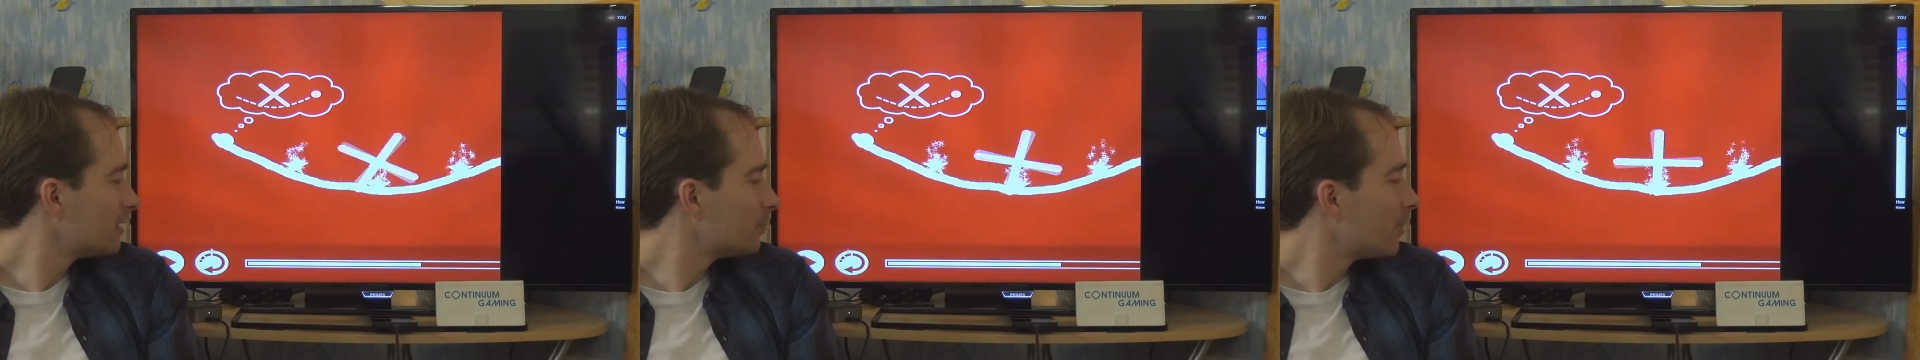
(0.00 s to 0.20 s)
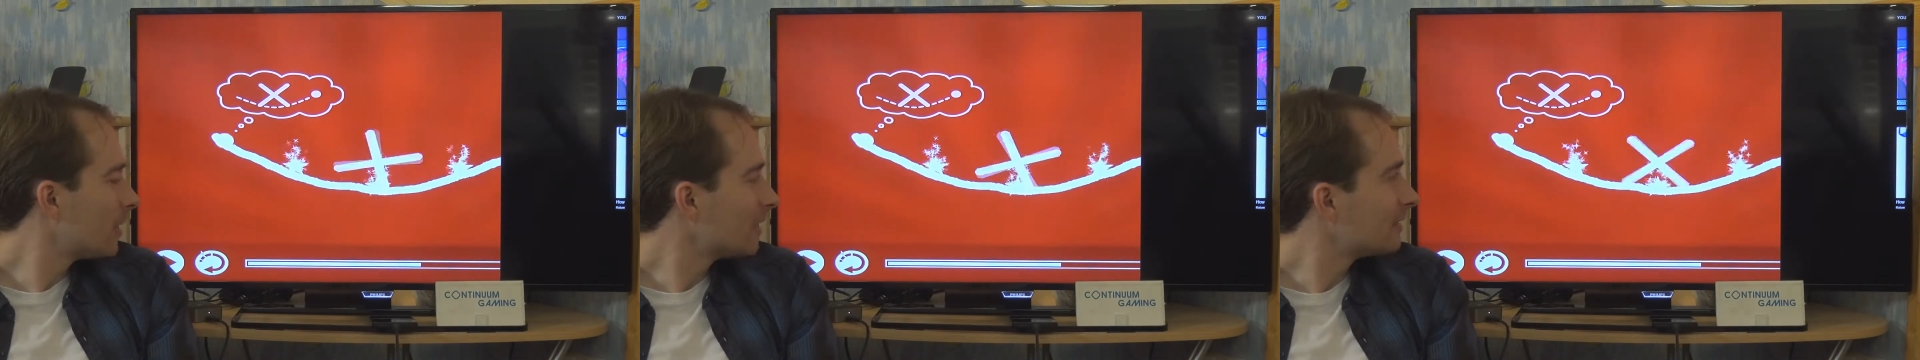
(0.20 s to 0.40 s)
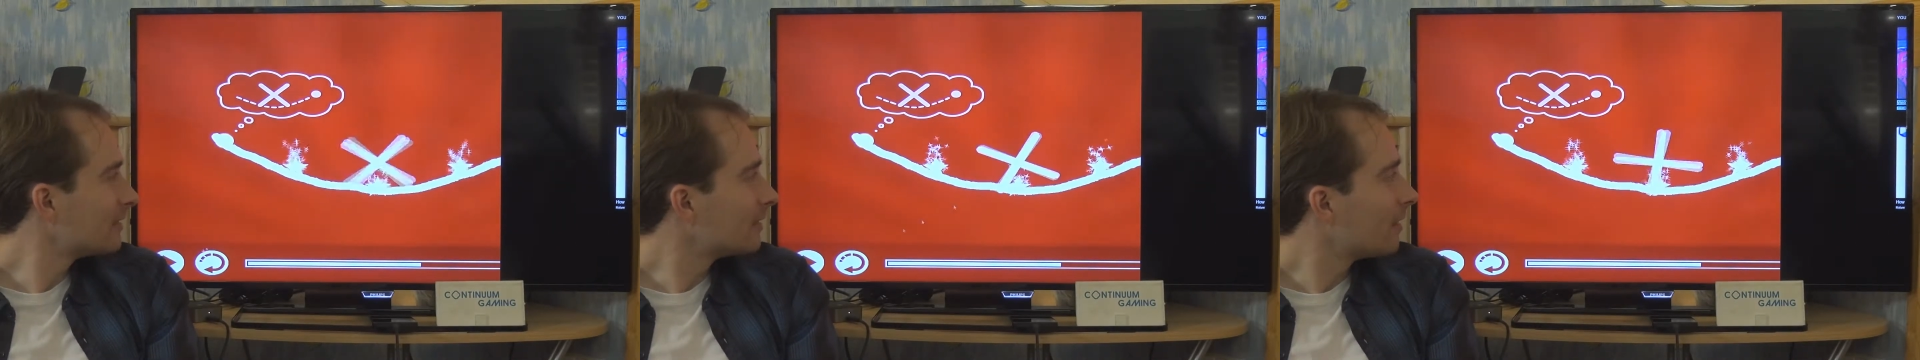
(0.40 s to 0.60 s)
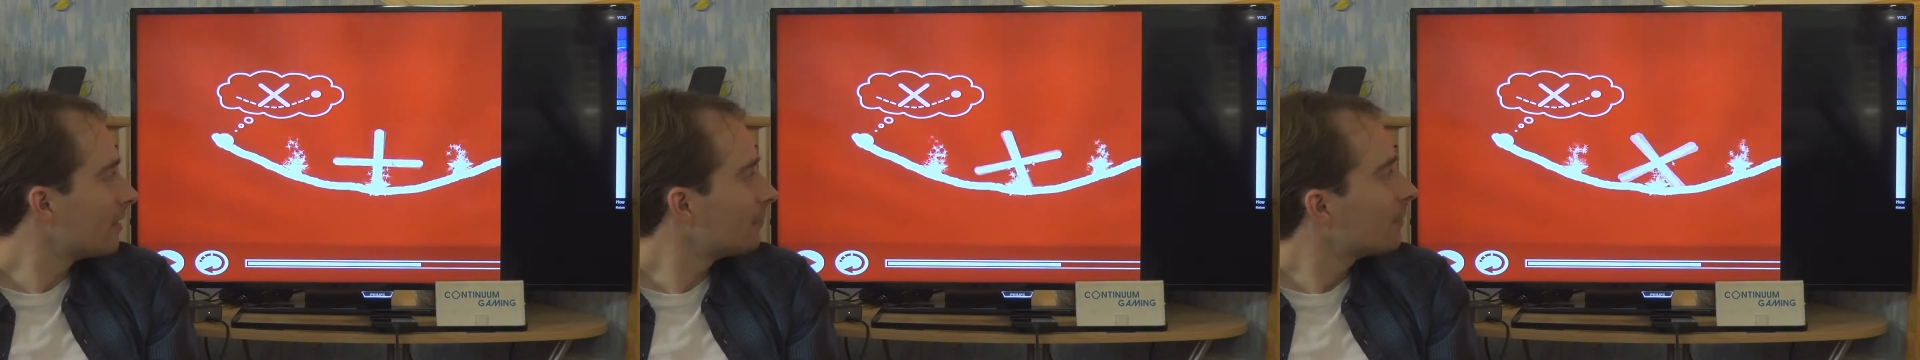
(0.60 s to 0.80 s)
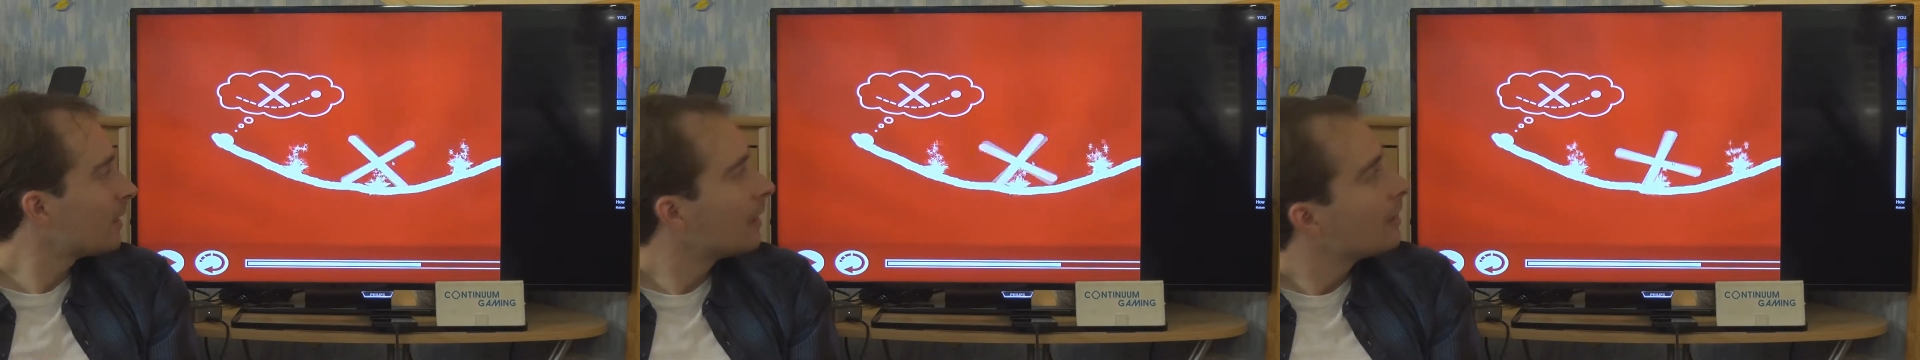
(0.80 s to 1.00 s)
space
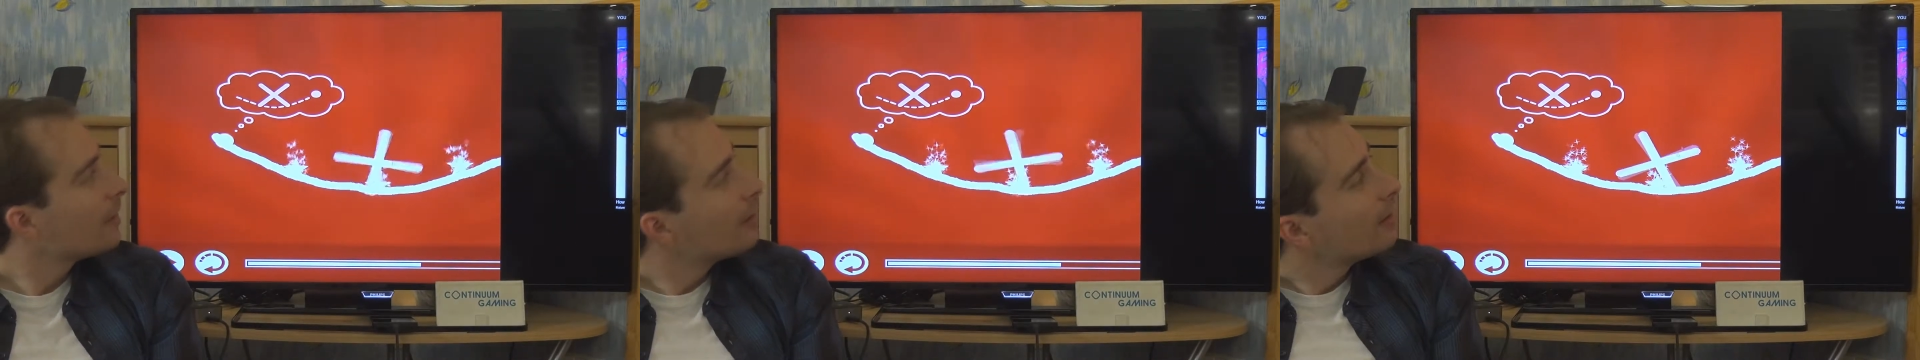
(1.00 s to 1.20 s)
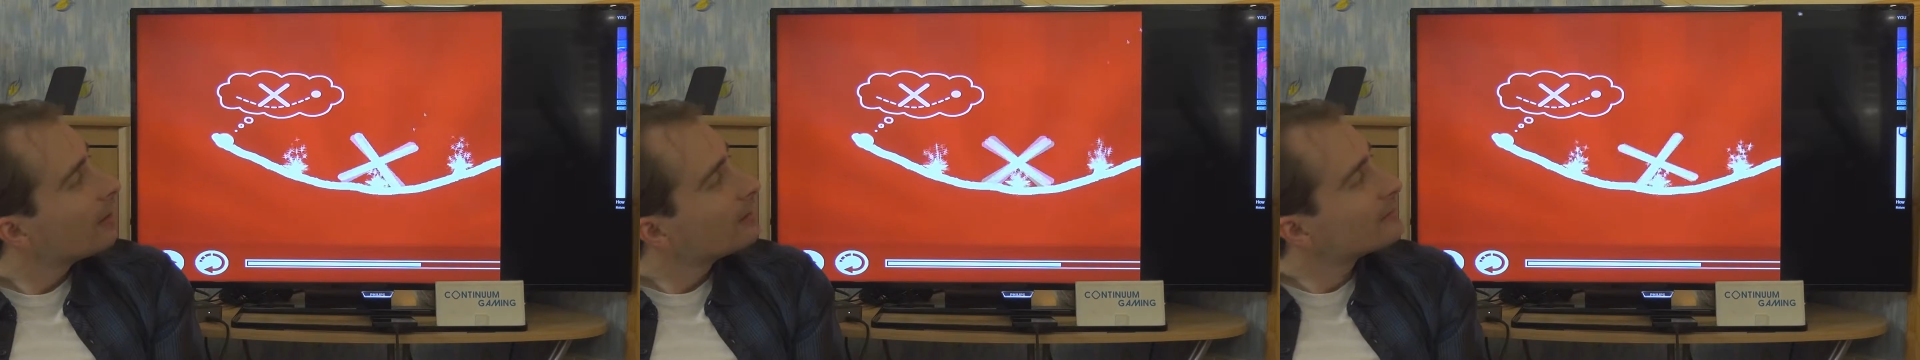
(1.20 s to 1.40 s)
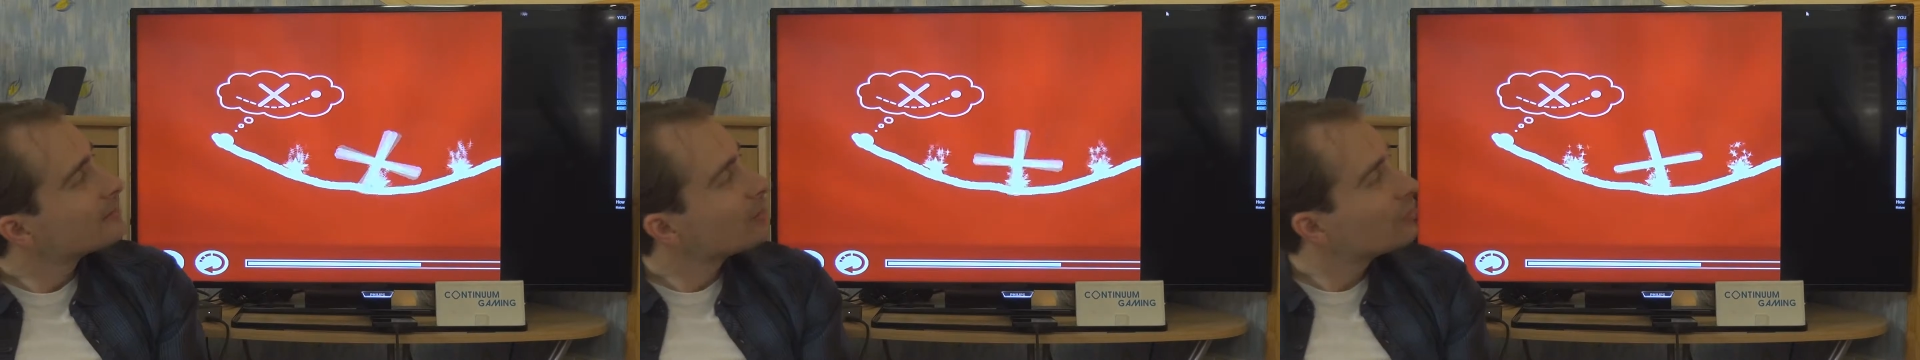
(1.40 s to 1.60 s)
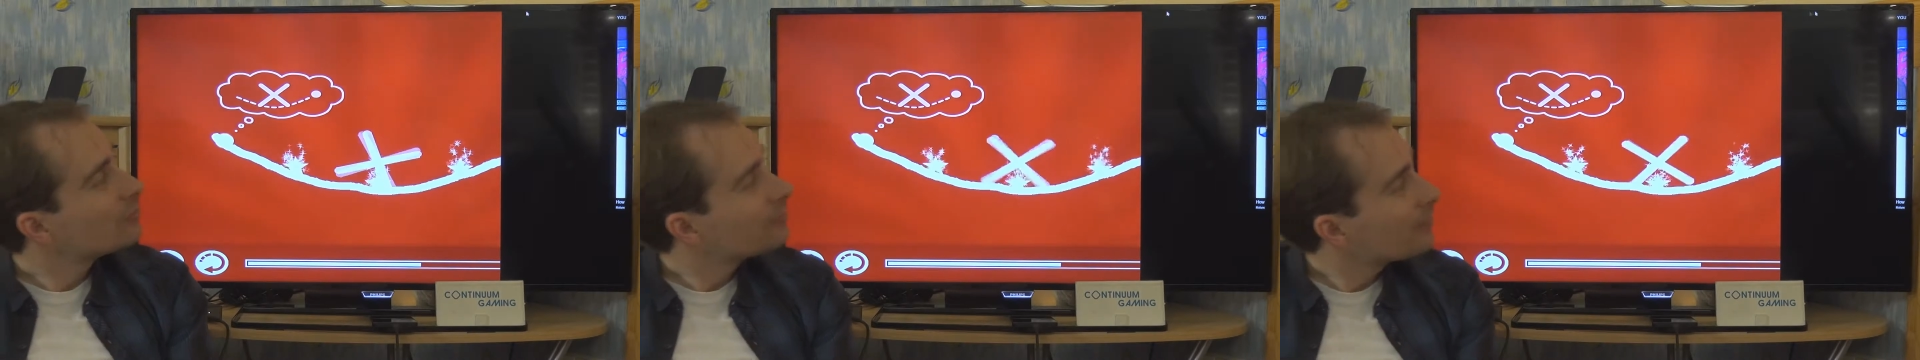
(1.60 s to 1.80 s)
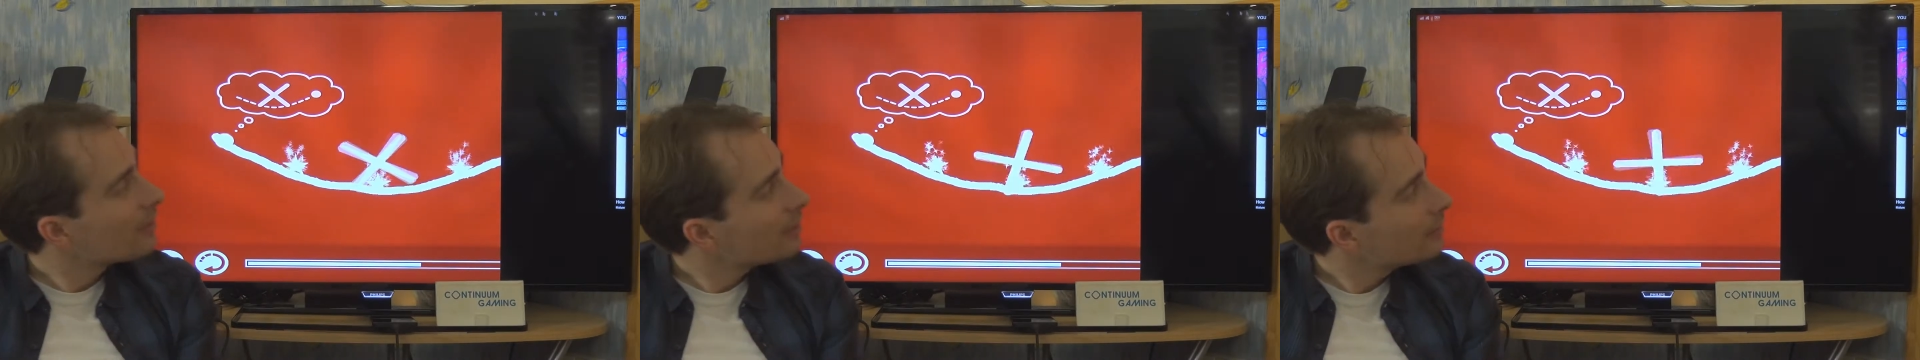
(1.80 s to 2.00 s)
there. So